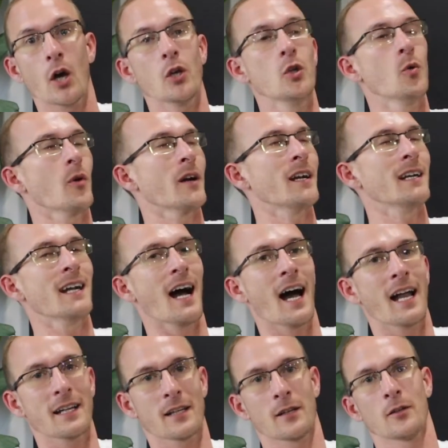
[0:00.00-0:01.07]
You are
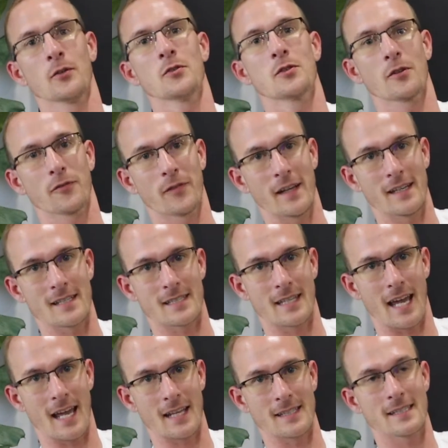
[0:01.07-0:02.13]
not gonna lose your fitness
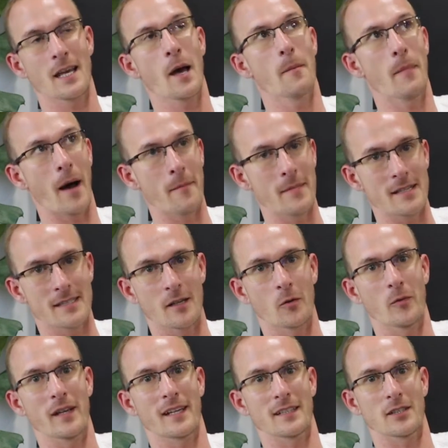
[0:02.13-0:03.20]
gains by missing a
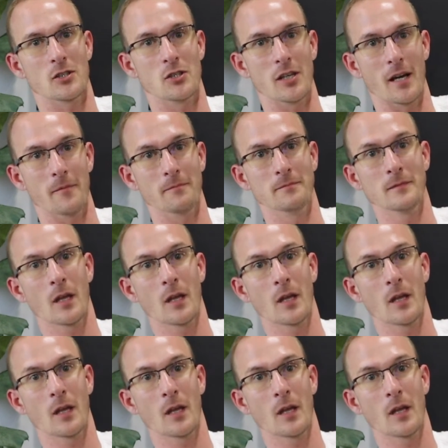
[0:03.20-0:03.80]
week at the gym.